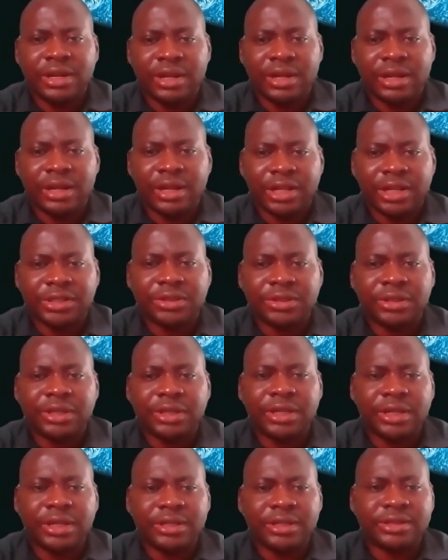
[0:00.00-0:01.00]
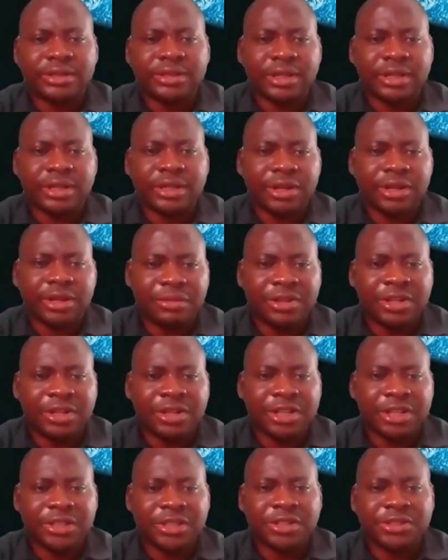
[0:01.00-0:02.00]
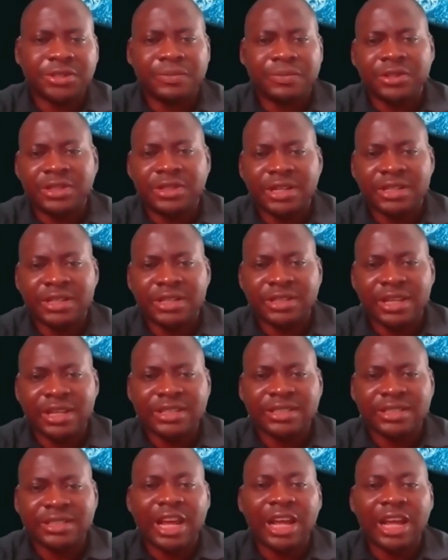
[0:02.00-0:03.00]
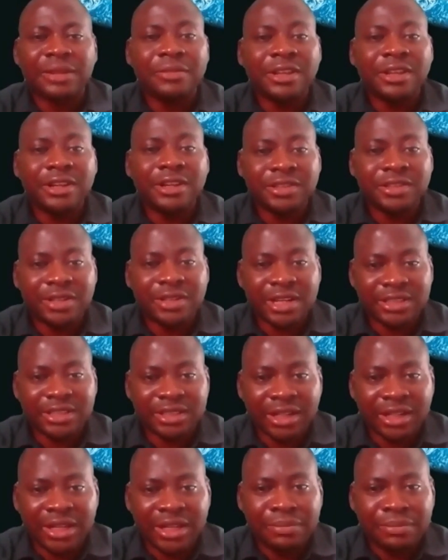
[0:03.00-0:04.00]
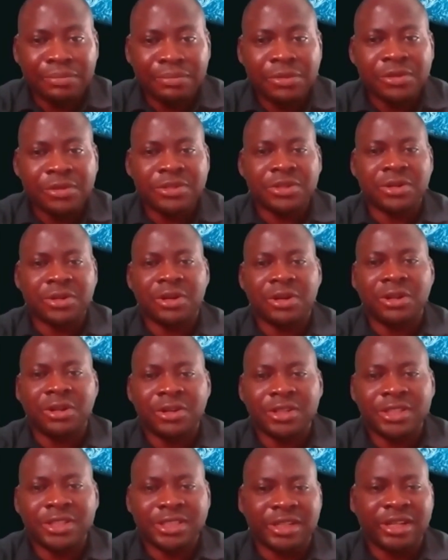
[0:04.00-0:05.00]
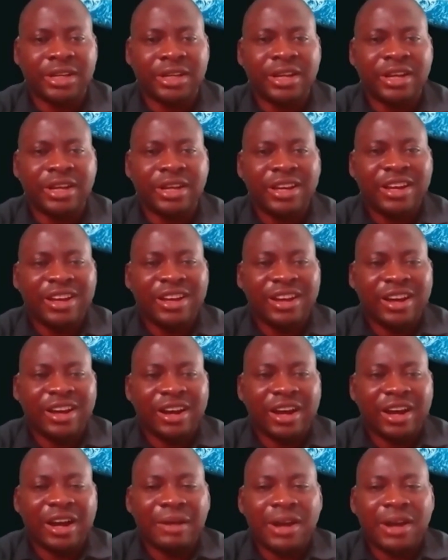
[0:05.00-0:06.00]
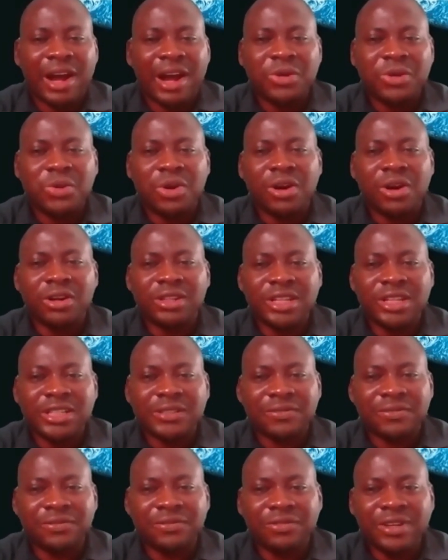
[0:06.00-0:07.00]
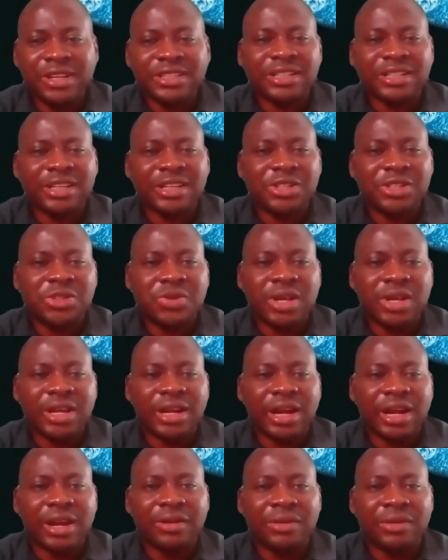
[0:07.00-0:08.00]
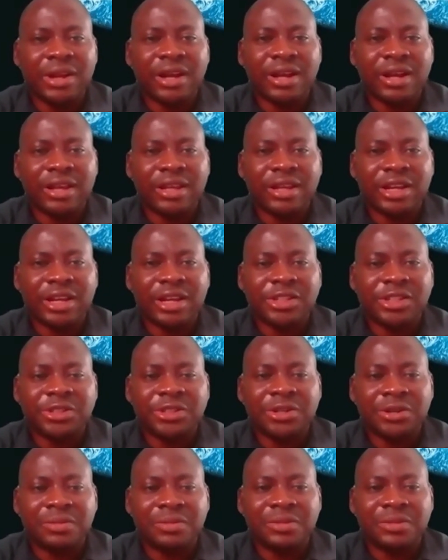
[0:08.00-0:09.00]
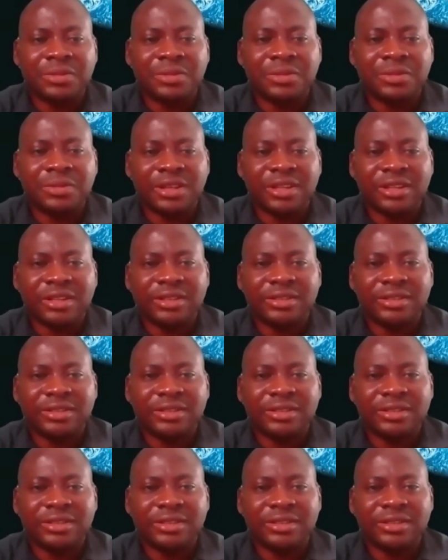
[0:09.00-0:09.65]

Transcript: electronics, telecommunications, computer science, and interestingly, musicology. How do all these fit into a career in astronomy?